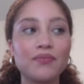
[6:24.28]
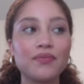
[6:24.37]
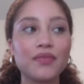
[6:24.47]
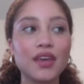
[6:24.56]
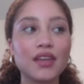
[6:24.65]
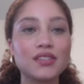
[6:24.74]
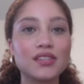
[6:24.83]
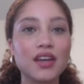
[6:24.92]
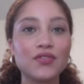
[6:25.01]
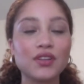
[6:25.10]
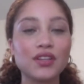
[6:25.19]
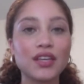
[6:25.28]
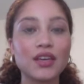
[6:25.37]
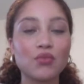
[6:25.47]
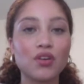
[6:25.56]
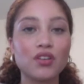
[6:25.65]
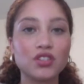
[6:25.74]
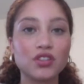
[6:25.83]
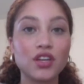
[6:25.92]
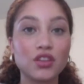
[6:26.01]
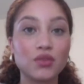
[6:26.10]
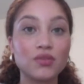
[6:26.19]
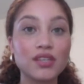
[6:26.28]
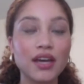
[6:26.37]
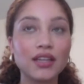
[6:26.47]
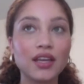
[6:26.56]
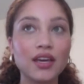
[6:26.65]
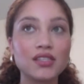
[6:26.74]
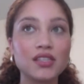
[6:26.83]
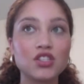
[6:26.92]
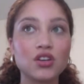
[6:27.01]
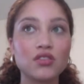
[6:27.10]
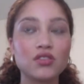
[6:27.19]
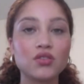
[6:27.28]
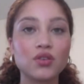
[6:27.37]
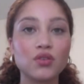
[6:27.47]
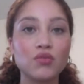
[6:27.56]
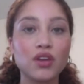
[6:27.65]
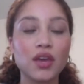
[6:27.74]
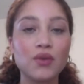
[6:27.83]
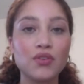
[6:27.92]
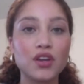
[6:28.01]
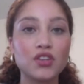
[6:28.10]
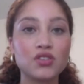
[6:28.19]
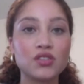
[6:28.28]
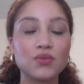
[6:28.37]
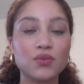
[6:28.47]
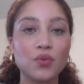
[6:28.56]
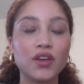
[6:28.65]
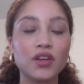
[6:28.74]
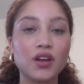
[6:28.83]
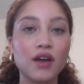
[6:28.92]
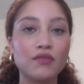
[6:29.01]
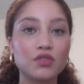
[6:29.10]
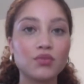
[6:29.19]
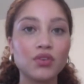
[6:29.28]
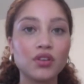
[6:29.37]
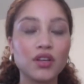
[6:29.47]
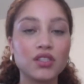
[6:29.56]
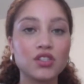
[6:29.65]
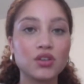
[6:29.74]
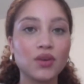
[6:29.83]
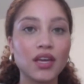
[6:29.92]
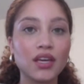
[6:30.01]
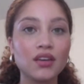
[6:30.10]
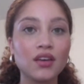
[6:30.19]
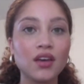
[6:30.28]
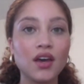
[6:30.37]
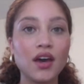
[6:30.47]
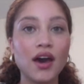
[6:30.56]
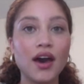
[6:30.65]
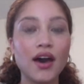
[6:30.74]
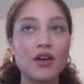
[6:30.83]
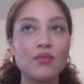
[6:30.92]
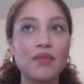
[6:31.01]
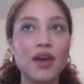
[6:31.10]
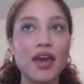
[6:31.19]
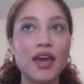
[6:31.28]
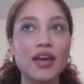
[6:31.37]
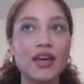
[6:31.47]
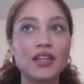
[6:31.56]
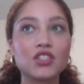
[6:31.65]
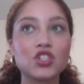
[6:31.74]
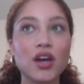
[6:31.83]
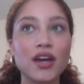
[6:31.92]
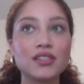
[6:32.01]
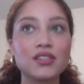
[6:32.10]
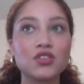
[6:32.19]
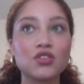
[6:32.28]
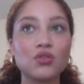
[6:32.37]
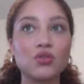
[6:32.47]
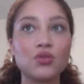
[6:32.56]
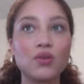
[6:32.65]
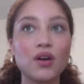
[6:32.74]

It's definitely important to look at those guidelines and to also communicate with your agency with what you're comfortable in doing, and try to